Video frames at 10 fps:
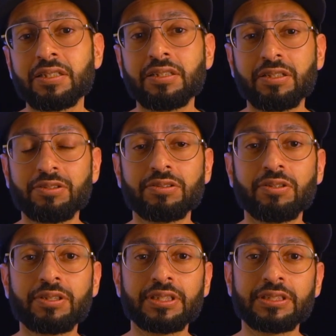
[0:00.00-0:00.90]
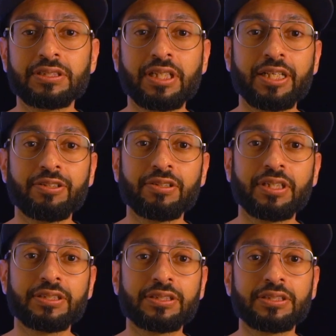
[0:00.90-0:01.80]
Now you'll notice that your
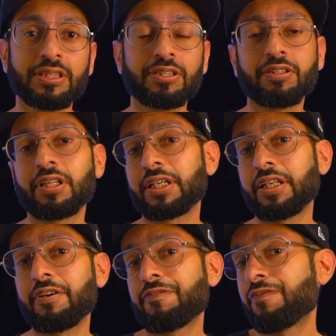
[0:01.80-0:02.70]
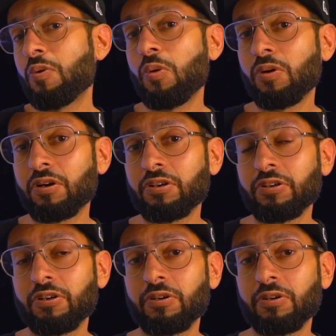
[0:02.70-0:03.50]
lens is either like an f4